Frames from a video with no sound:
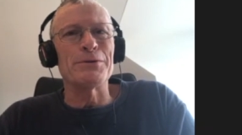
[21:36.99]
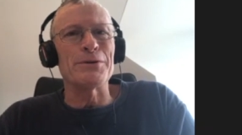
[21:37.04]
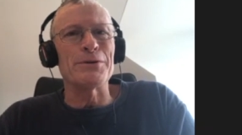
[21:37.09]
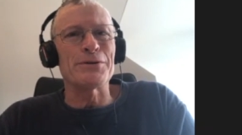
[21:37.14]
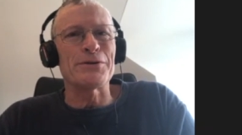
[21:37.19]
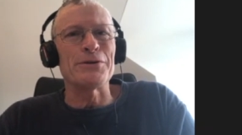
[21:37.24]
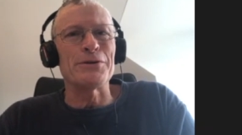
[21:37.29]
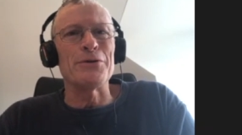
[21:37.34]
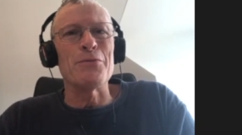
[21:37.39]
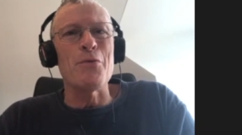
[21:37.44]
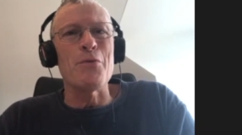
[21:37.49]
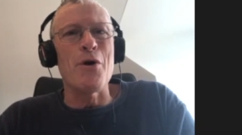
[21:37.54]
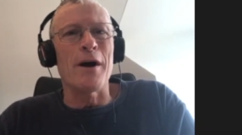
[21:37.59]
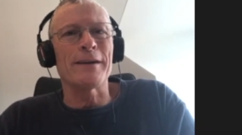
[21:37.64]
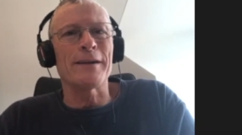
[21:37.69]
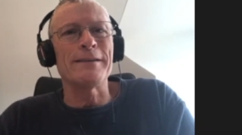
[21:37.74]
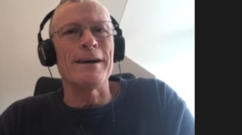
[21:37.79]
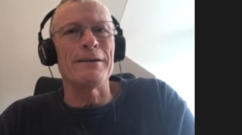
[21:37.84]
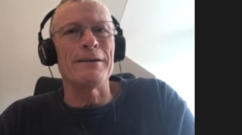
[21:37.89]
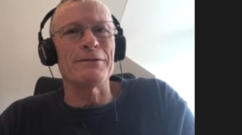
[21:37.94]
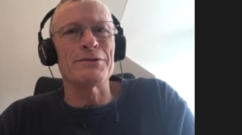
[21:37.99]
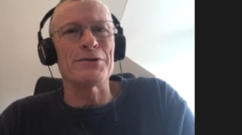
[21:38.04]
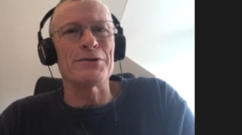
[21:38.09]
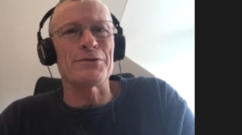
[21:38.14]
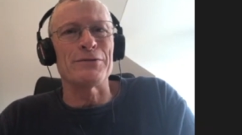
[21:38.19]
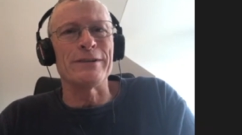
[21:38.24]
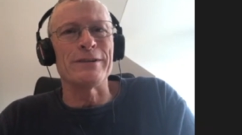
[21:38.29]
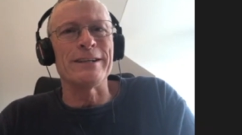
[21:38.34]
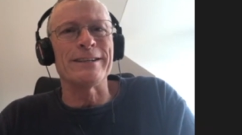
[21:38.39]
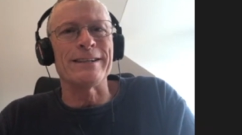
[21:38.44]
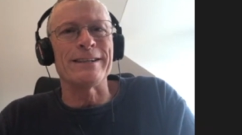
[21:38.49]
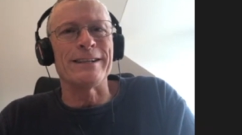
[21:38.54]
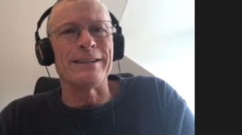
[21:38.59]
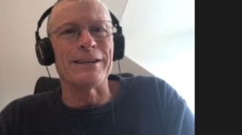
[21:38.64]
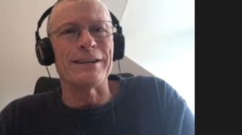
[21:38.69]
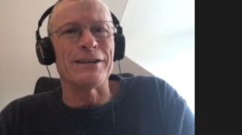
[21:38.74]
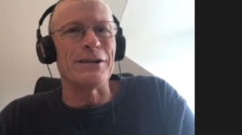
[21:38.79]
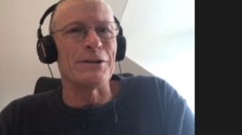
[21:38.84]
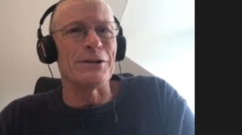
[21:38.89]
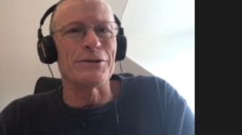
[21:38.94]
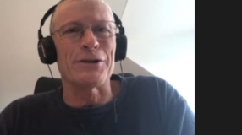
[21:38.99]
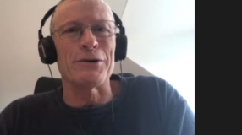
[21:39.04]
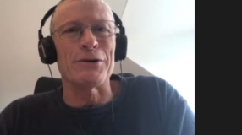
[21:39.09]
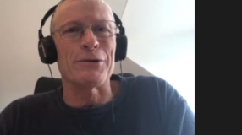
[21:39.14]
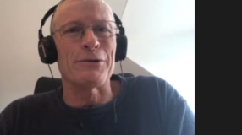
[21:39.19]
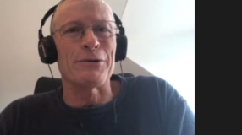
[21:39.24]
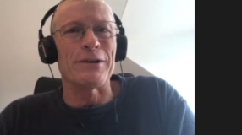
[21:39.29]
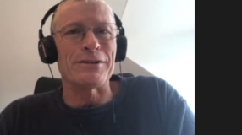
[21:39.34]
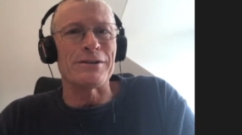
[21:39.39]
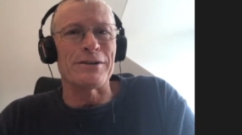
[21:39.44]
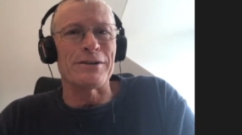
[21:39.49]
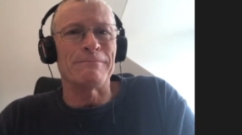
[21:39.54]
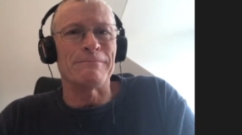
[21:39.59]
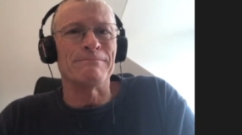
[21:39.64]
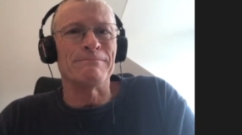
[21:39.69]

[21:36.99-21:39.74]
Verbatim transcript: Do you still walk down a street and the kids go crazy?